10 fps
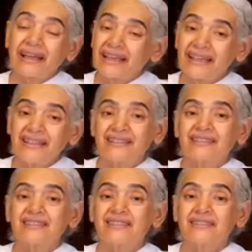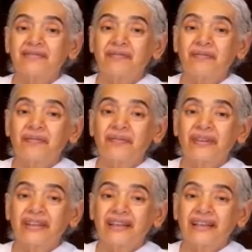My ears,
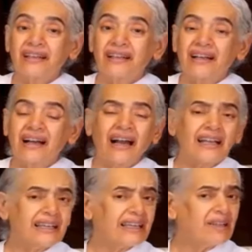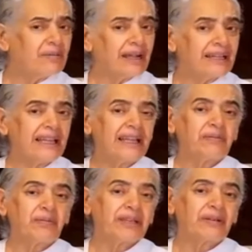I hear my
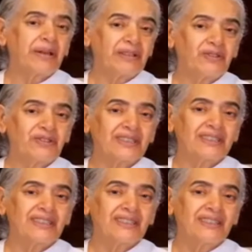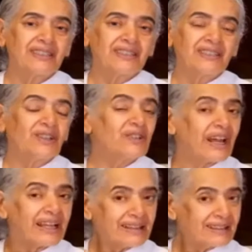name being mentioned,
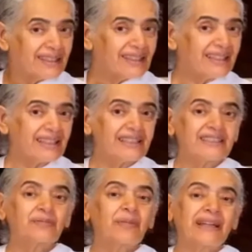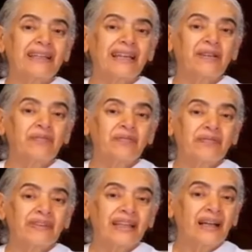or I think it's my name.
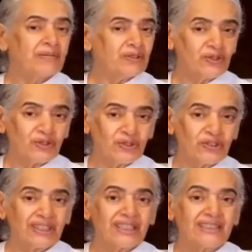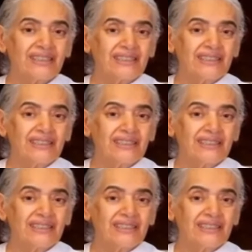I'm not sure,